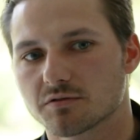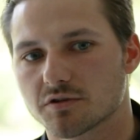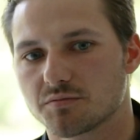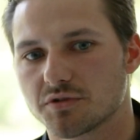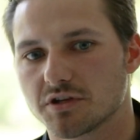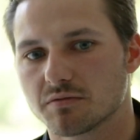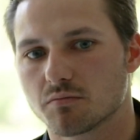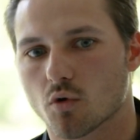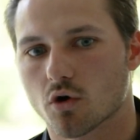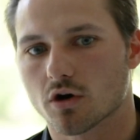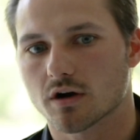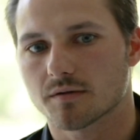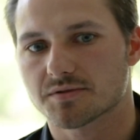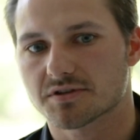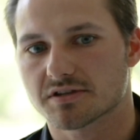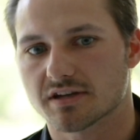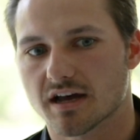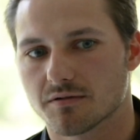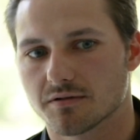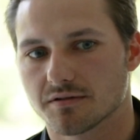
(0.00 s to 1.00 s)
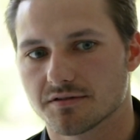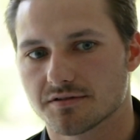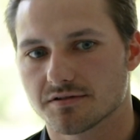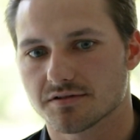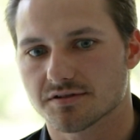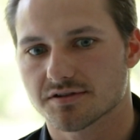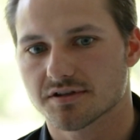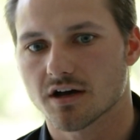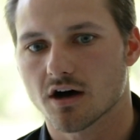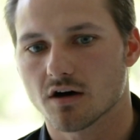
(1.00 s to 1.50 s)
would be more upset with
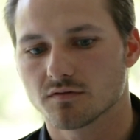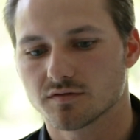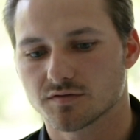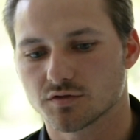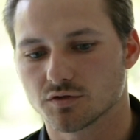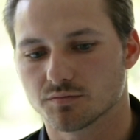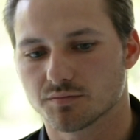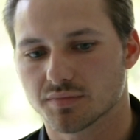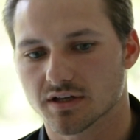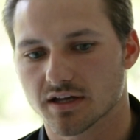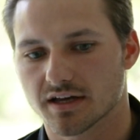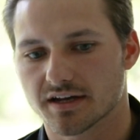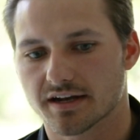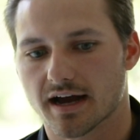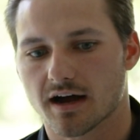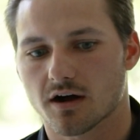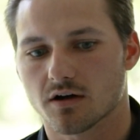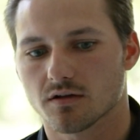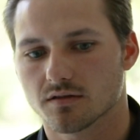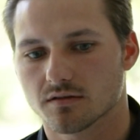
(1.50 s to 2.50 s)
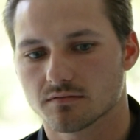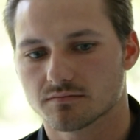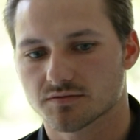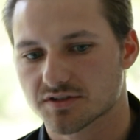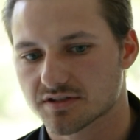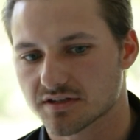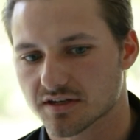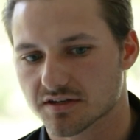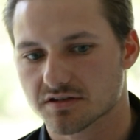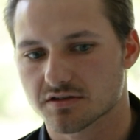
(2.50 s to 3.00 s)
yourself if you played out
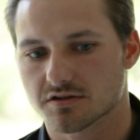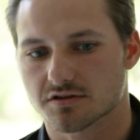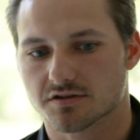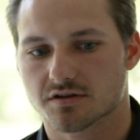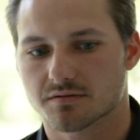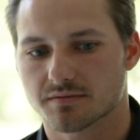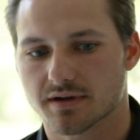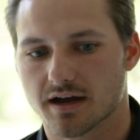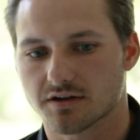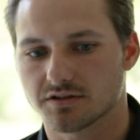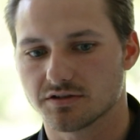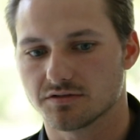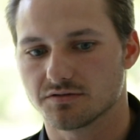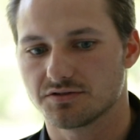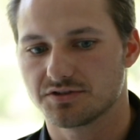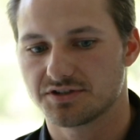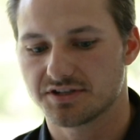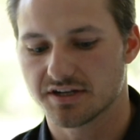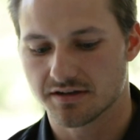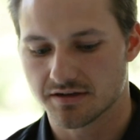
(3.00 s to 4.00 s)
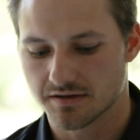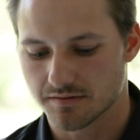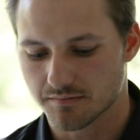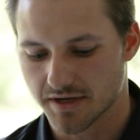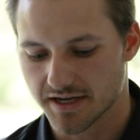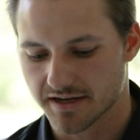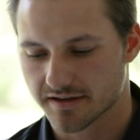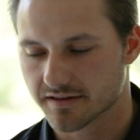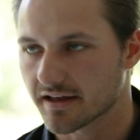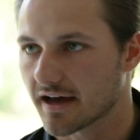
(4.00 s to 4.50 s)
six years from now and you didn't
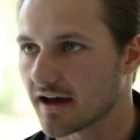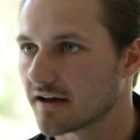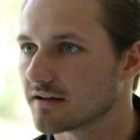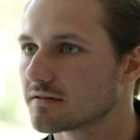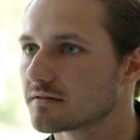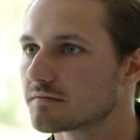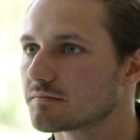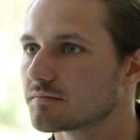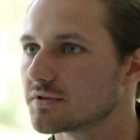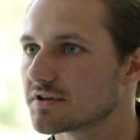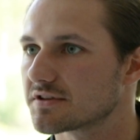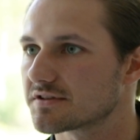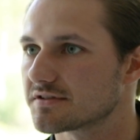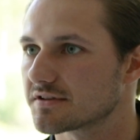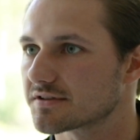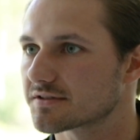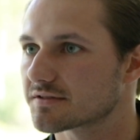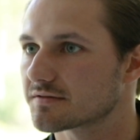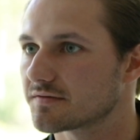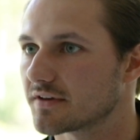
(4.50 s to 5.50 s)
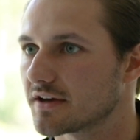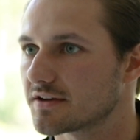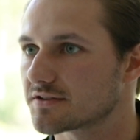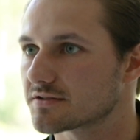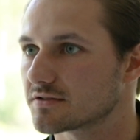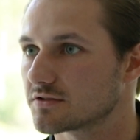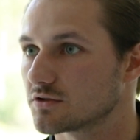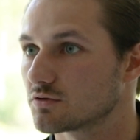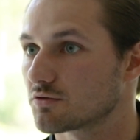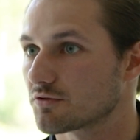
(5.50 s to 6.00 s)
make that business
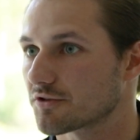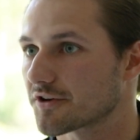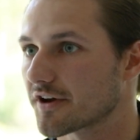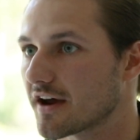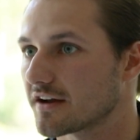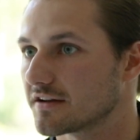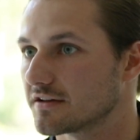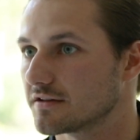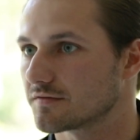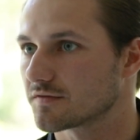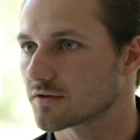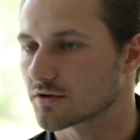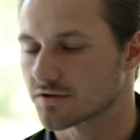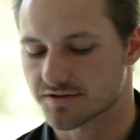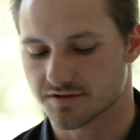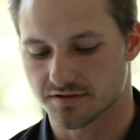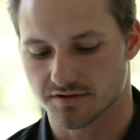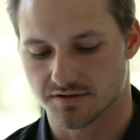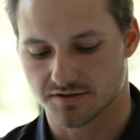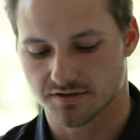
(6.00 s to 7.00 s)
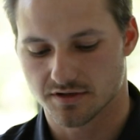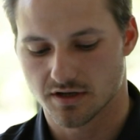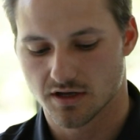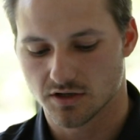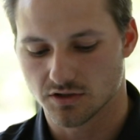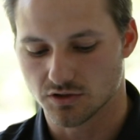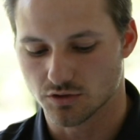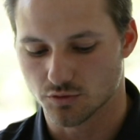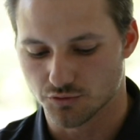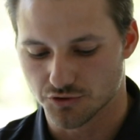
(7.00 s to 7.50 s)
venture, you would regret it versus
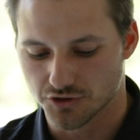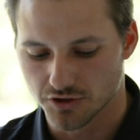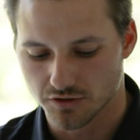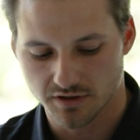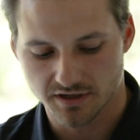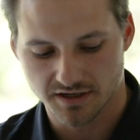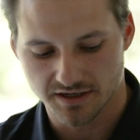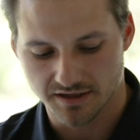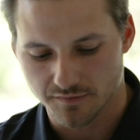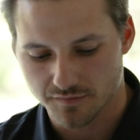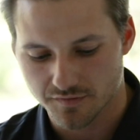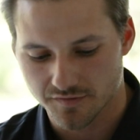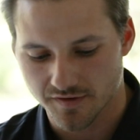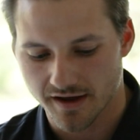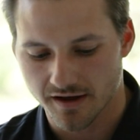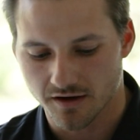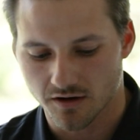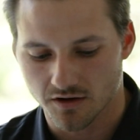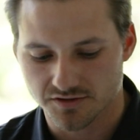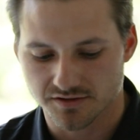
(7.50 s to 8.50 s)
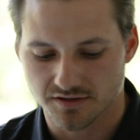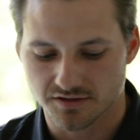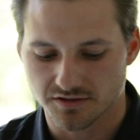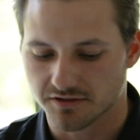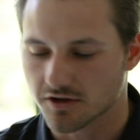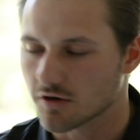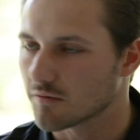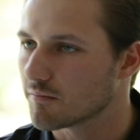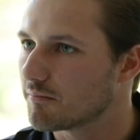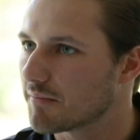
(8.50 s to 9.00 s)
you do it, it fails, and then you
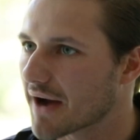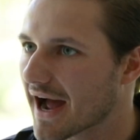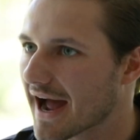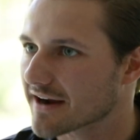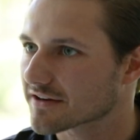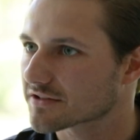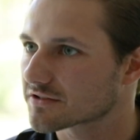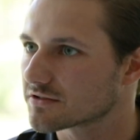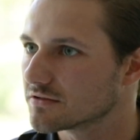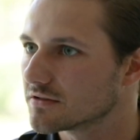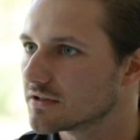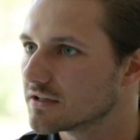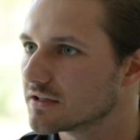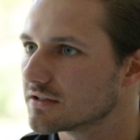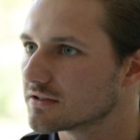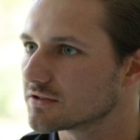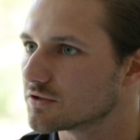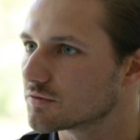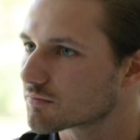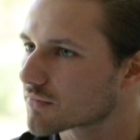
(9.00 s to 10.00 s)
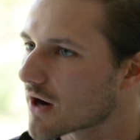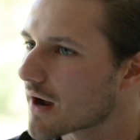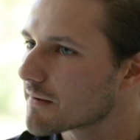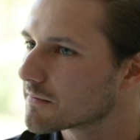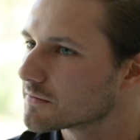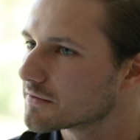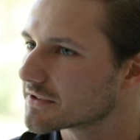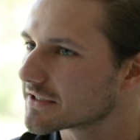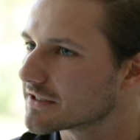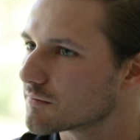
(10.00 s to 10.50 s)
go back to it. You
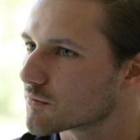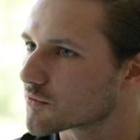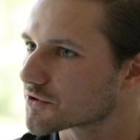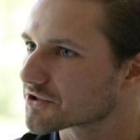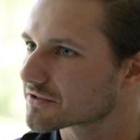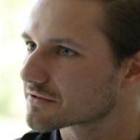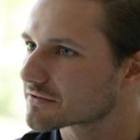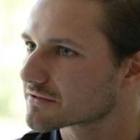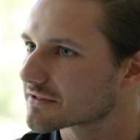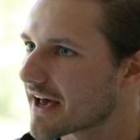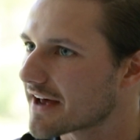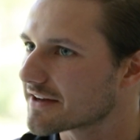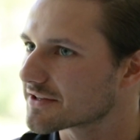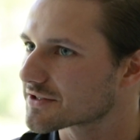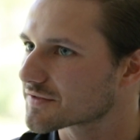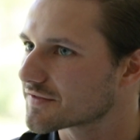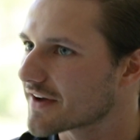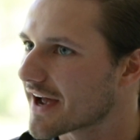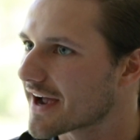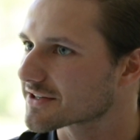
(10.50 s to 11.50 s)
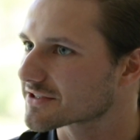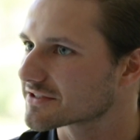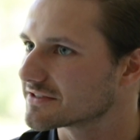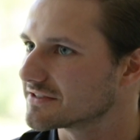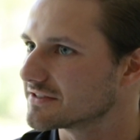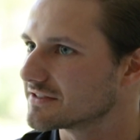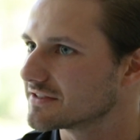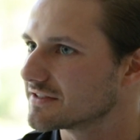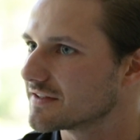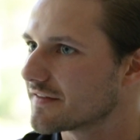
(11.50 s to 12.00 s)
probably would get more
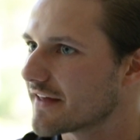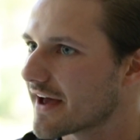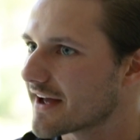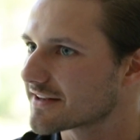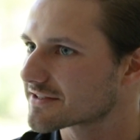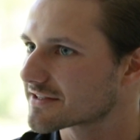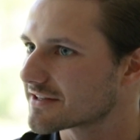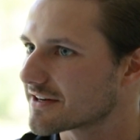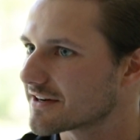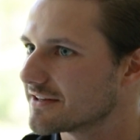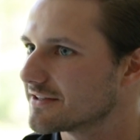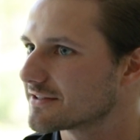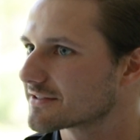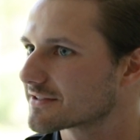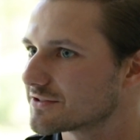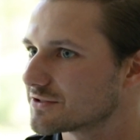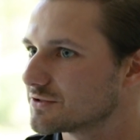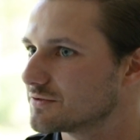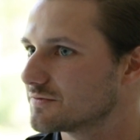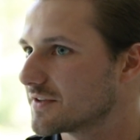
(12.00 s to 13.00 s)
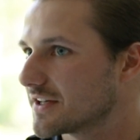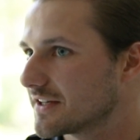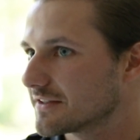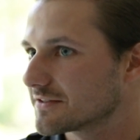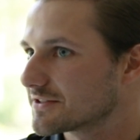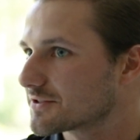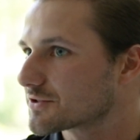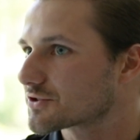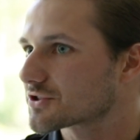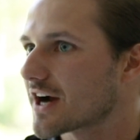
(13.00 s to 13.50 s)
satisfaction in that scenario because you've at
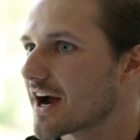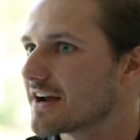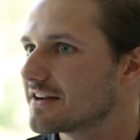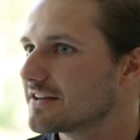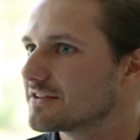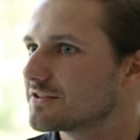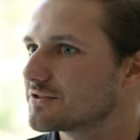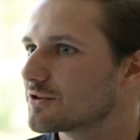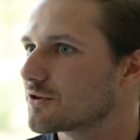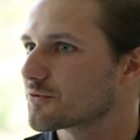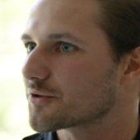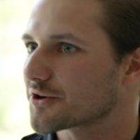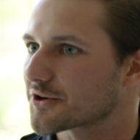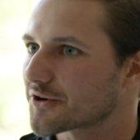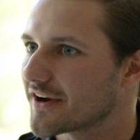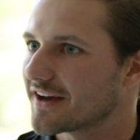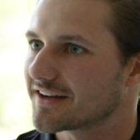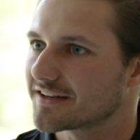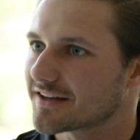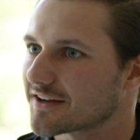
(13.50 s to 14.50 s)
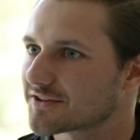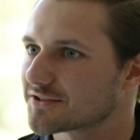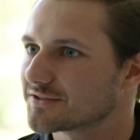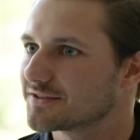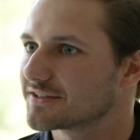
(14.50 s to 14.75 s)
least tried it. You don't regret not